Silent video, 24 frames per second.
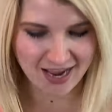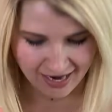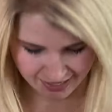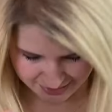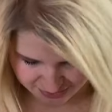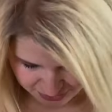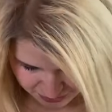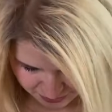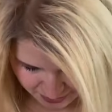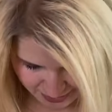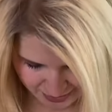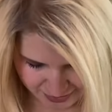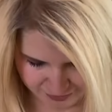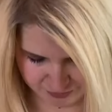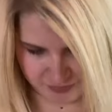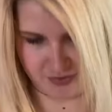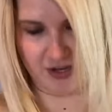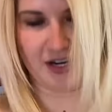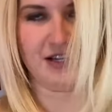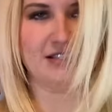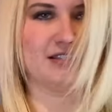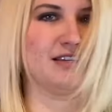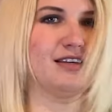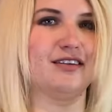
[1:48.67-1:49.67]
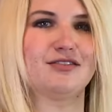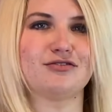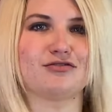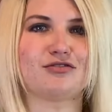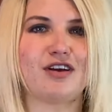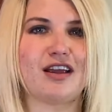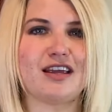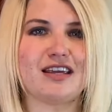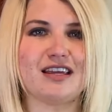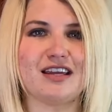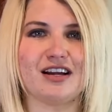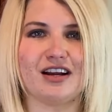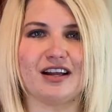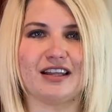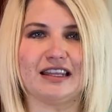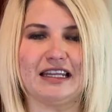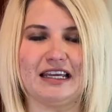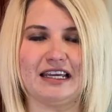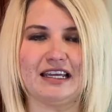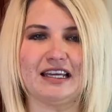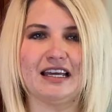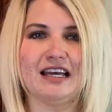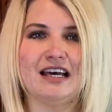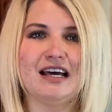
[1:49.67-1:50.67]
I do have, where is it? Right here, I
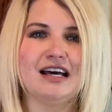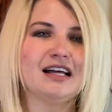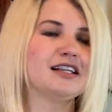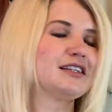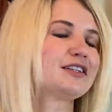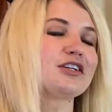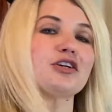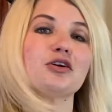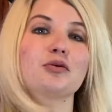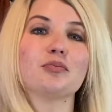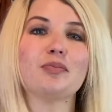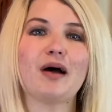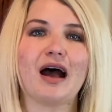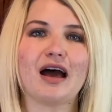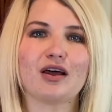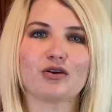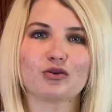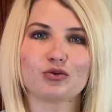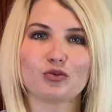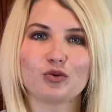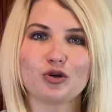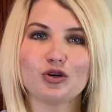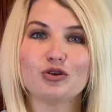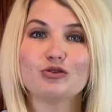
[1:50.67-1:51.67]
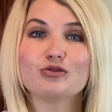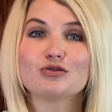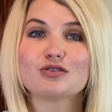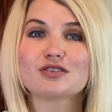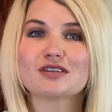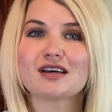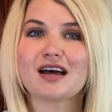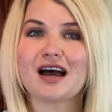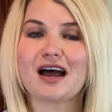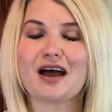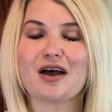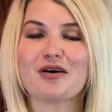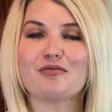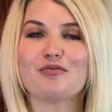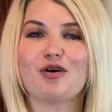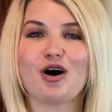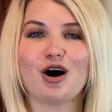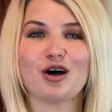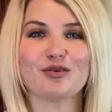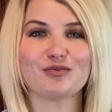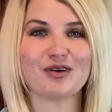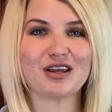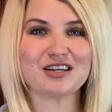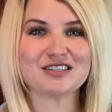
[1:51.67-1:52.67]
think little battle wound um,
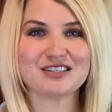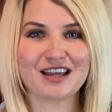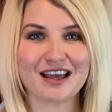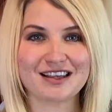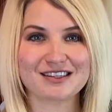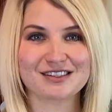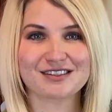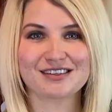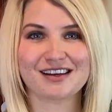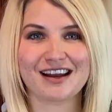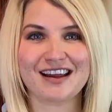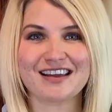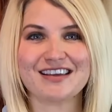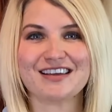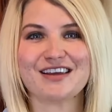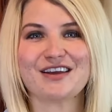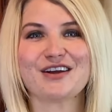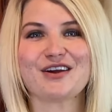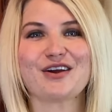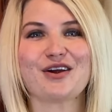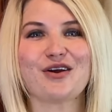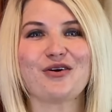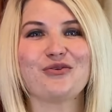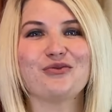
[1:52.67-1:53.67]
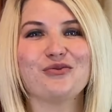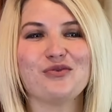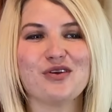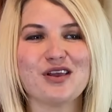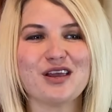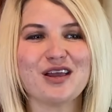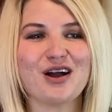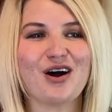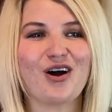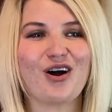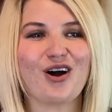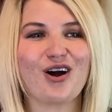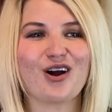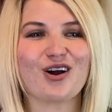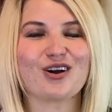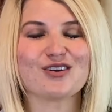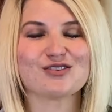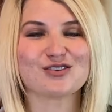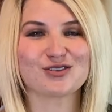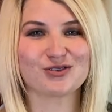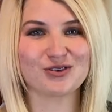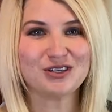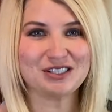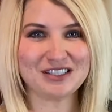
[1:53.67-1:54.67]
on my chest right here. We are
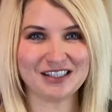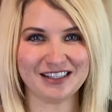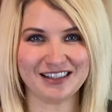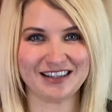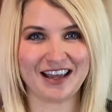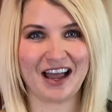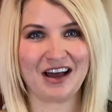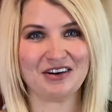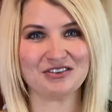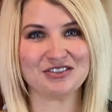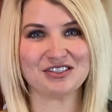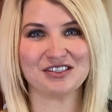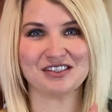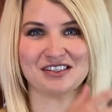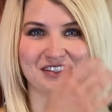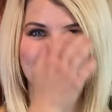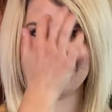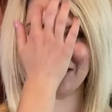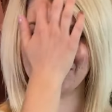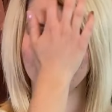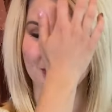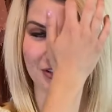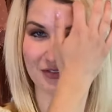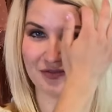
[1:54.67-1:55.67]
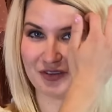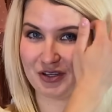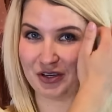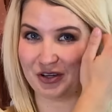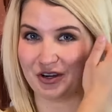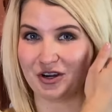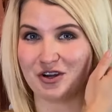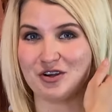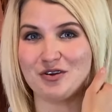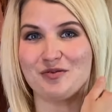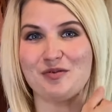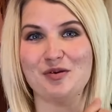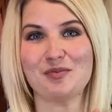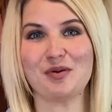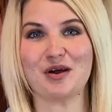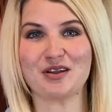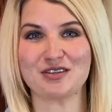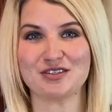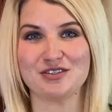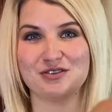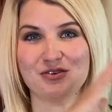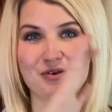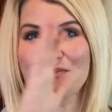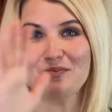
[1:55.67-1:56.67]
switching couches in our living room, about
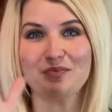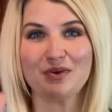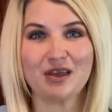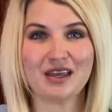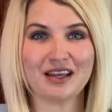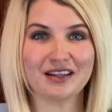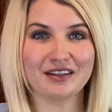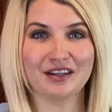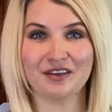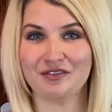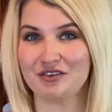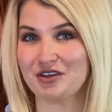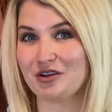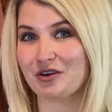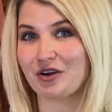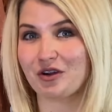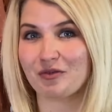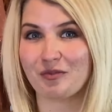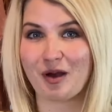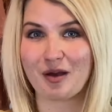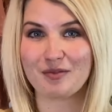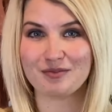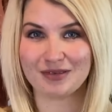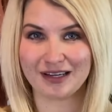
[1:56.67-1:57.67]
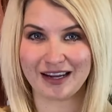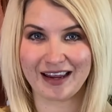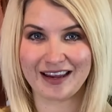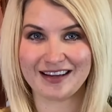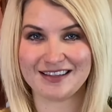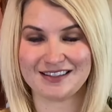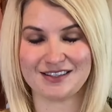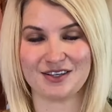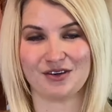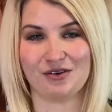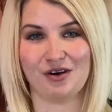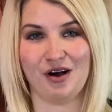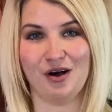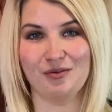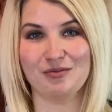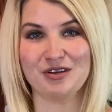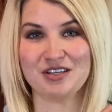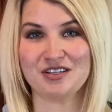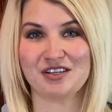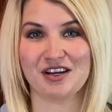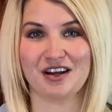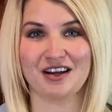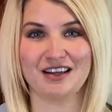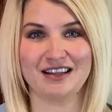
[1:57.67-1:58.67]
to do a big living room update, so I'll be
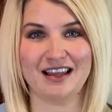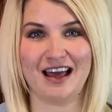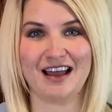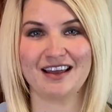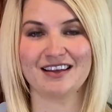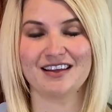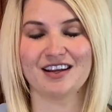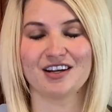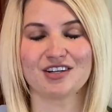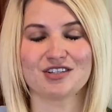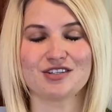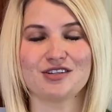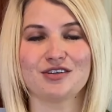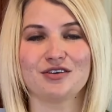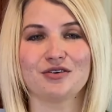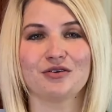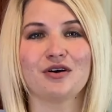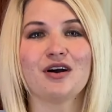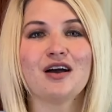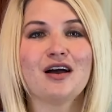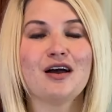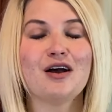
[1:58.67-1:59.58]
sharing that here too.